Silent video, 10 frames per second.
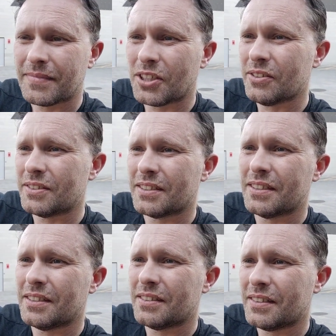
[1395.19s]
Girls that
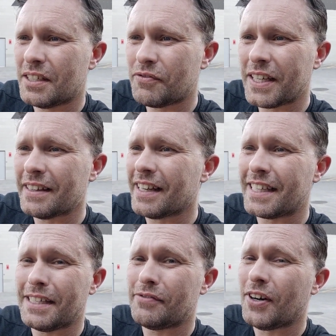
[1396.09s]
are, if they're
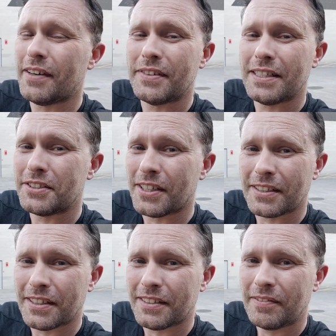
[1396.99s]
lucky, 5 years
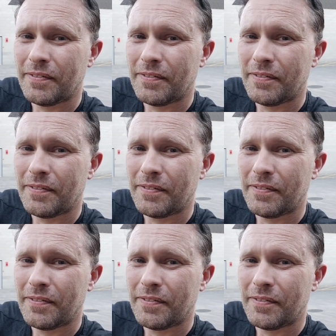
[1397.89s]
younger.